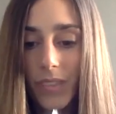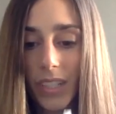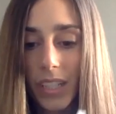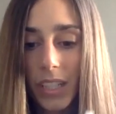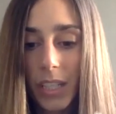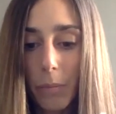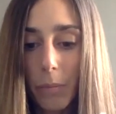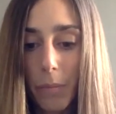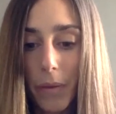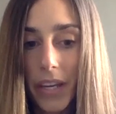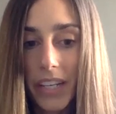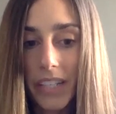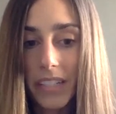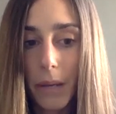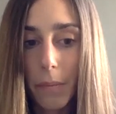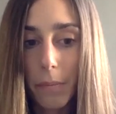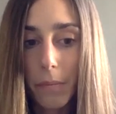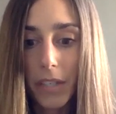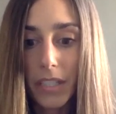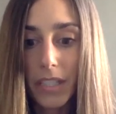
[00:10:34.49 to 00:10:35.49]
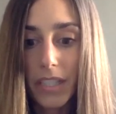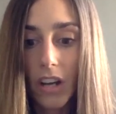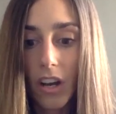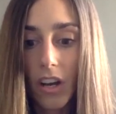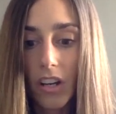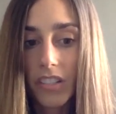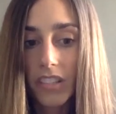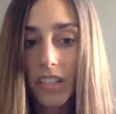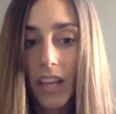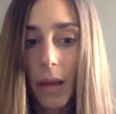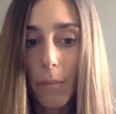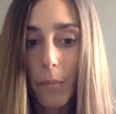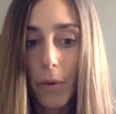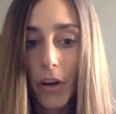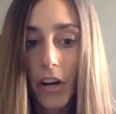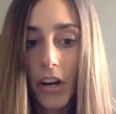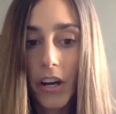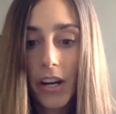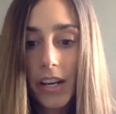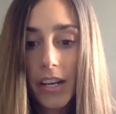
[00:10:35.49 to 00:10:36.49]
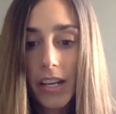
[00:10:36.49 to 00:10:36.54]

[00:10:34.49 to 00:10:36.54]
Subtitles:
He picked up the snozcumber.